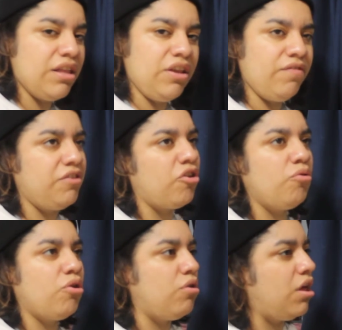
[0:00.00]
And if you
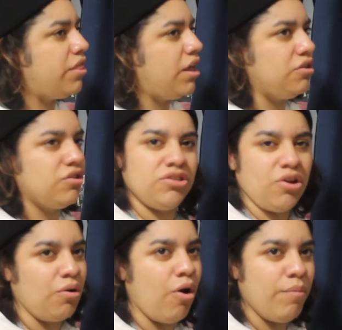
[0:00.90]
don't know nothing, just
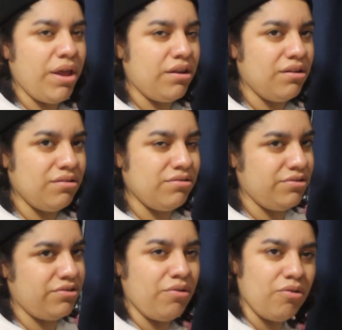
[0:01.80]
don't comment.
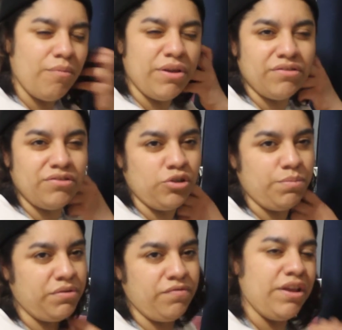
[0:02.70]
Just don't comment
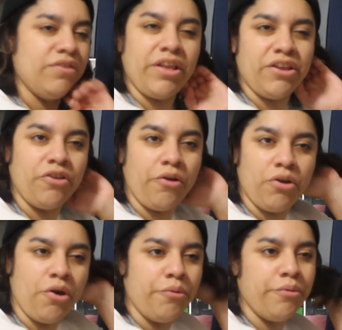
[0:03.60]
stupid things that you don't
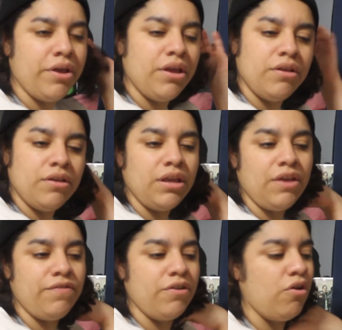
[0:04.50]
know.
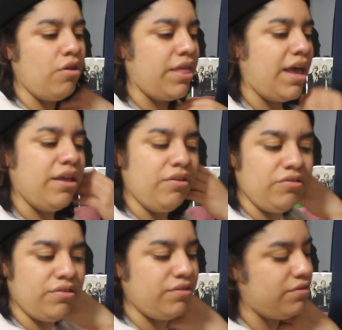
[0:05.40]
If you're not there,
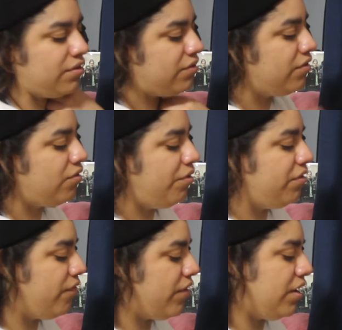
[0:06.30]
this is
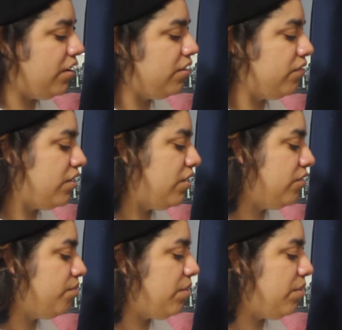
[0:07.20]
always the thing, isn't it?